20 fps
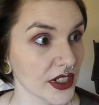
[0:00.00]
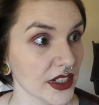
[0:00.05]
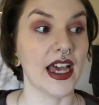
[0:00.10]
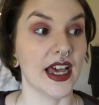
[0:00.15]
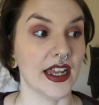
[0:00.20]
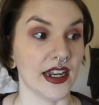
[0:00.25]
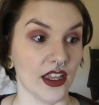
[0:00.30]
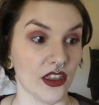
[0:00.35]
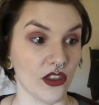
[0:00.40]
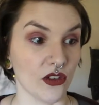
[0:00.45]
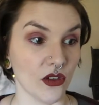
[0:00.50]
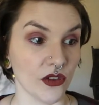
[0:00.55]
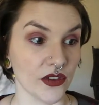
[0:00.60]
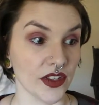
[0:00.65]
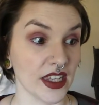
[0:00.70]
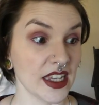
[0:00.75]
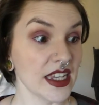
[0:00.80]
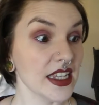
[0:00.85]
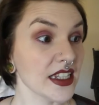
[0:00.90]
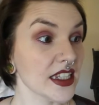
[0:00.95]
And I thought
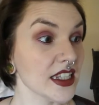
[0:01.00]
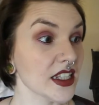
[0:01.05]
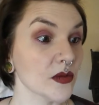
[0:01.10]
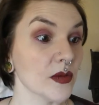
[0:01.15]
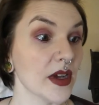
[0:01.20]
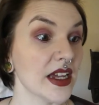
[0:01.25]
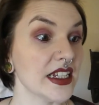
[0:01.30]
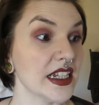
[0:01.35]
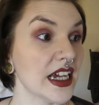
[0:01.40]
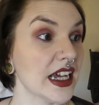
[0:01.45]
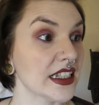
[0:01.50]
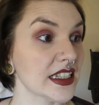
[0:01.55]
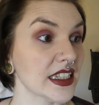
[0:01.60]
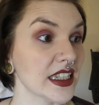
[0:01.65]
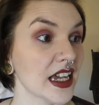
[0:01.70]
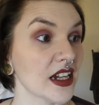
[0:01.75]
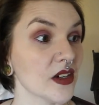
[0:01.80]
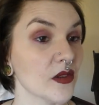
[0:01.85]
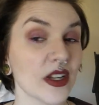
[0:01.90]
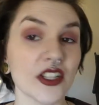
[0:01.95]
the easiest way to answer
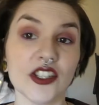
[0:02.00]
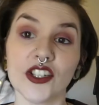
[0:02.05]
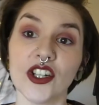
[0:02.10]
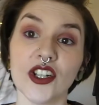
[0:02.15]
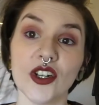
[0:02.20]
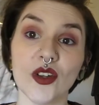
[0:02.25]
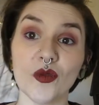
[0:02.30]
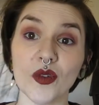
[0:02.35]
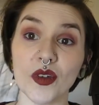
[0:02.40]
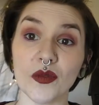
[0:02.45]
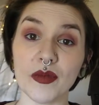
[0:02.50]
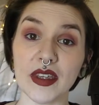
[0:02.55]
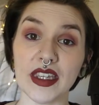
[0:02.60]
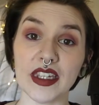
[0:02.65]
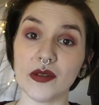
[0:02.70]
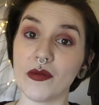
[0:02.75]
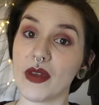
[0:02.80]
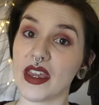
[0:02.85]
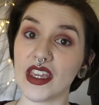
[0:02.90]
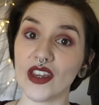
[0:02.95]
that question would be to
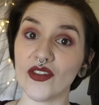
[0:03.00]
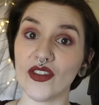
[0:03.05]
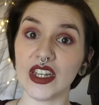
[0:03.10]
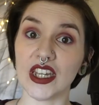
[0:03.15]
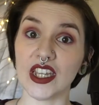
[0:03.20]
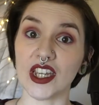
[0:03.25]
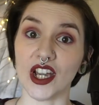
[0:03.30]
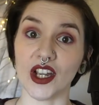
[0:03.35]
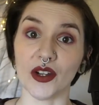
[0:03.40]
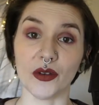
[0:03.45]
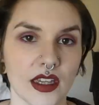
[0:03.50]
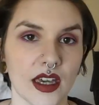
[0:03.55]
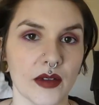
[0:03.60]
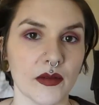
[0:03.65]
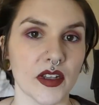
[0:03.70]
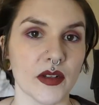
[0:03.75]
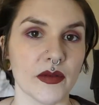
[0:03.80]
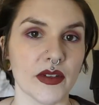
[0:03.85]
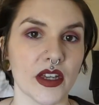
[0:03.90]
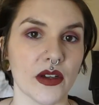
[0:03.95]
make a video. I'm going
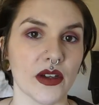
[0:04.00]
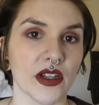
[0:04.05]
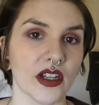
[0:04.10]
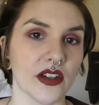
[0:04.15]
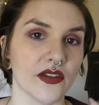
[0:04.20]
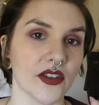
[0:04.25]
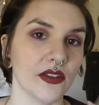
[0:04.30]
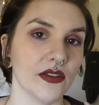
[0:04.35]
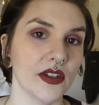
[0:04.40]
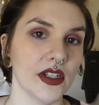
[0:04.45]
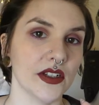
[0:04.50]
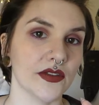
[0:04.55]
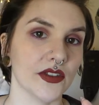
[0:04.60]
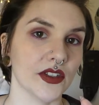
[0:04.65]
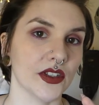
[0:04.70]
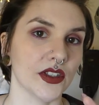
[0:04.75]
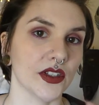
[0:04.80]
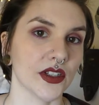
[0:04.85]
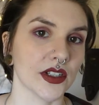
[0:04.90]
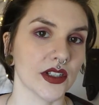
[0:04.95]
to be going over three different
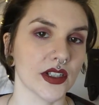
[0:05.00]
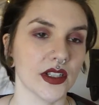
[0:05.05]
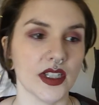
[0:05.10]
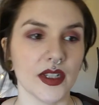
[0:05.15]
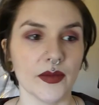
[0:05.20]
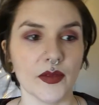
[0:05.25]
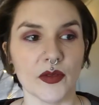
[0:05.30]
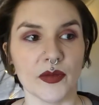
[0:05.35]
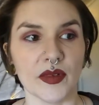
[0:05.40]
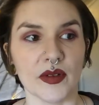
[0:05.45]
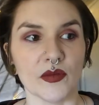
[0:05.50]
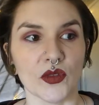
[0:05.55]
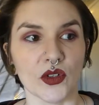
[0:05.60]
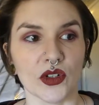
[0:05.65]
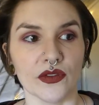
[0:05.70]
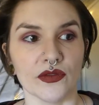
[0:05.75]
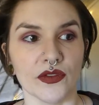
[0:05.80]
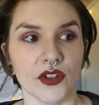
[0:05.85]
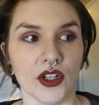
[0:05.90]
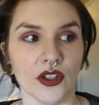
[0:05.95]
looks. Some are a bit more
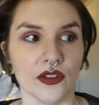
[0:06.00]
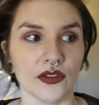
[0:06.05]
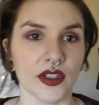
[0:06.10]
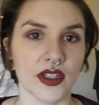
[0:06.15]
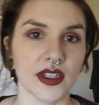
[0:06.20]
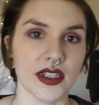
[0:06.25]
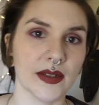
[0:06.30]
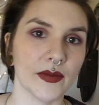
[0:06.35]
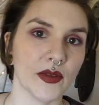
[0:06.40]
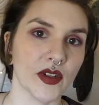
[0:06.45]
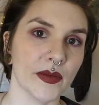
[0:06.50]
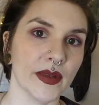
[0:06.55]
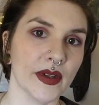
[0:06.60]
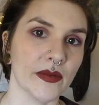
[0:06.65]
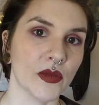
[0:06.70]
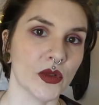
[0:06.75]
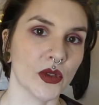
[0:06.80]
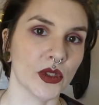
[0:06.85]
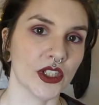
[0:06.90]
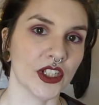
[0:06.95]
involved, some are a bit
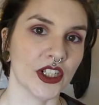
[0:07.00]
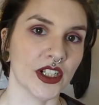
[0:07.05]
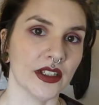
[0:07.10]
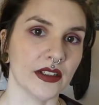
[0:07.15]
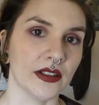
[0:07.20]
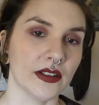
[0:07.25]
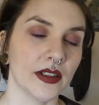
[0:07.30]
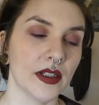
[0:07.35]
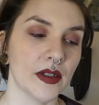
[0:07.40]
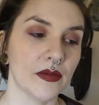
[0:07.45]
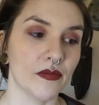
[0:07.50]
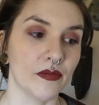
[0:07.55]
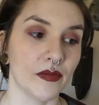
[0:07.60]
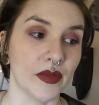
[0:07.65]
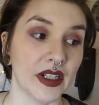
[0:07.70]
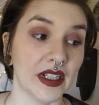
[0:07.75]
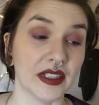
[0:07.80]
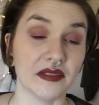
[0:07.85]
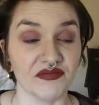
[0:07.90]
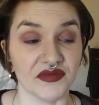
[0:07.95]
more chill,
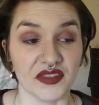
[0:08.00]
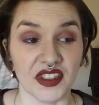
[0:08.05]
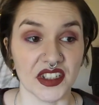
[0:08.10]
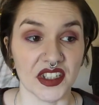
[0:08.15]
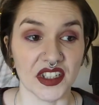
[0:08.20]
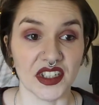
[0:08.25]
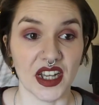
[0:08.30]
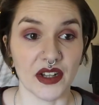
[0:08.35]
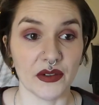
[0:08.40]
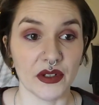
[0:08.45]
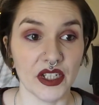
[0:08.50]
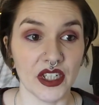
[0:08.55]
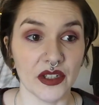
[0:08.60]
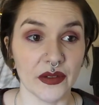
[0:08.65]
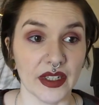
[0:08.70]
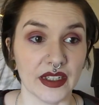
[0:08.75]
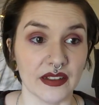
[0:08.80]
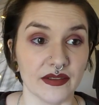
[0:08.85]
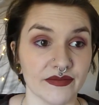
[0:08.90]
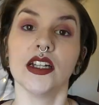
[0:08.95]
but this is how I do
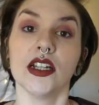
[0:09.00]
it.